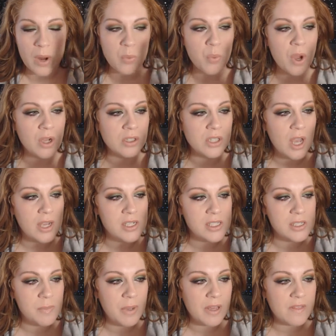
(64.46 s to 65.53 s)
Wet n Wild. I
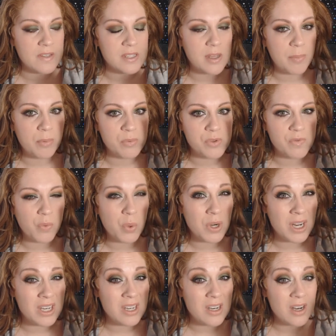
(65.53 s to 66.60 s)
did pick this up. It was
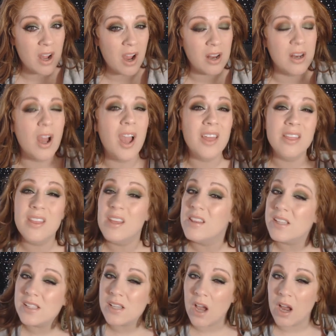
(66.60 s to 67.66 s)
four ninety-nine. I
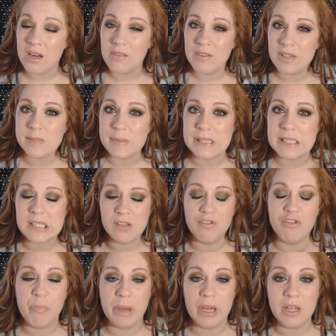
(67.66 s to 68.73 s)
think that's kind of
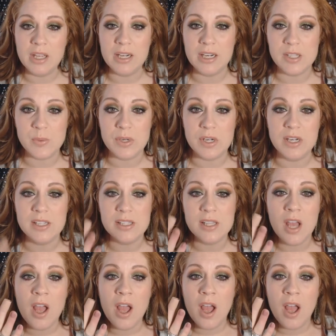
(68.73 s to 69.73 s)
expensive, but it is what it is.